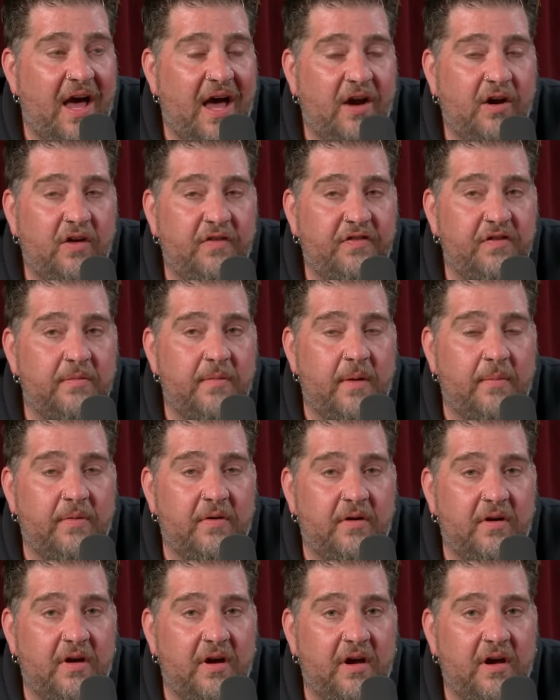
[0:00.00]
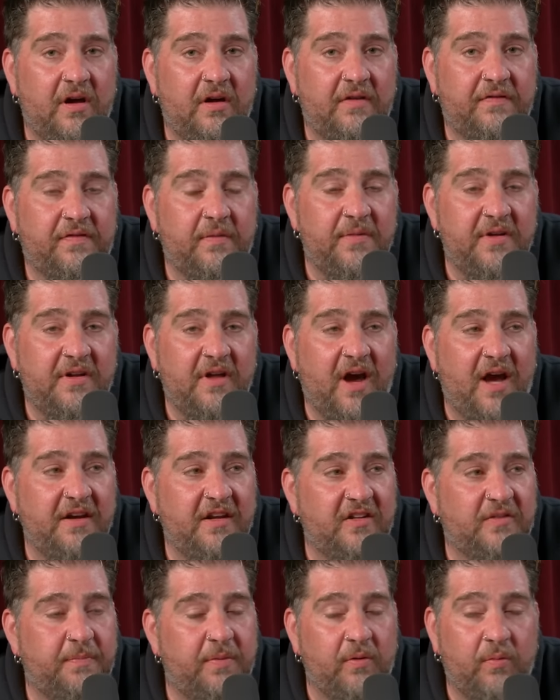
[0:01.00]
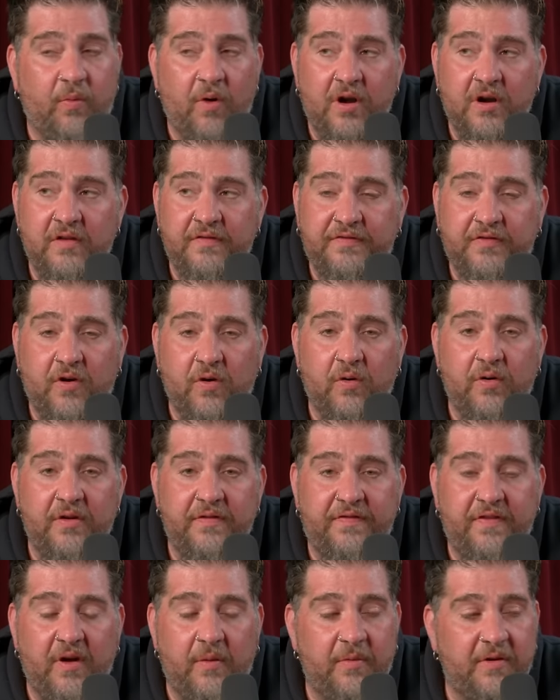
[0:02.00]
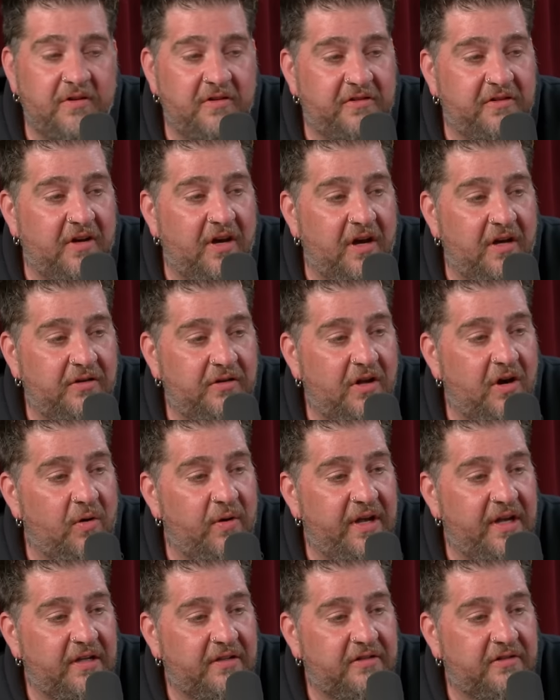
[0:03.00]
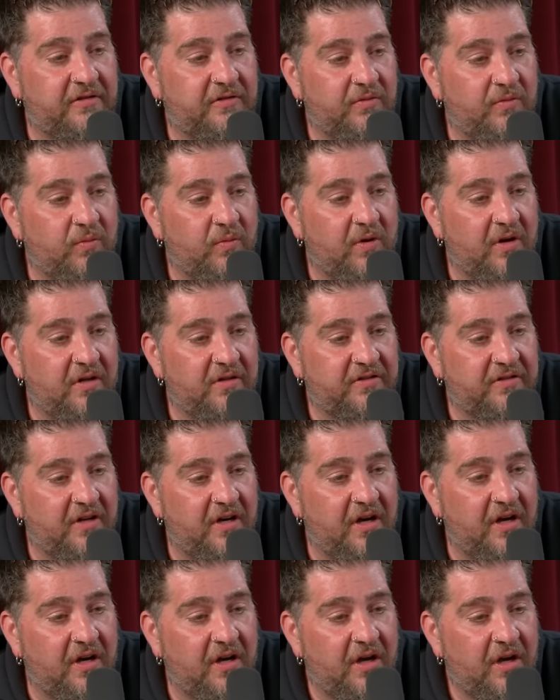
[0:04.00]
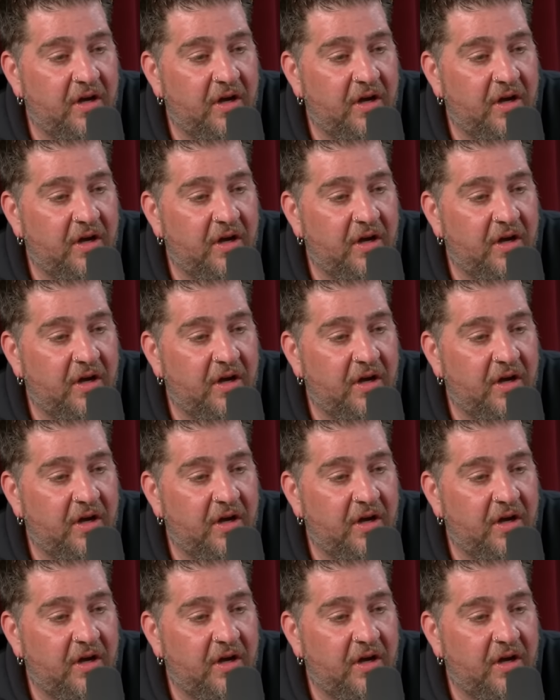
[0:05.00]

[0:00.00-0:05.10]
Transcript: I don't know if you remember uh, from the '90s, but one of Corey Feldman's uh, no hits was uh,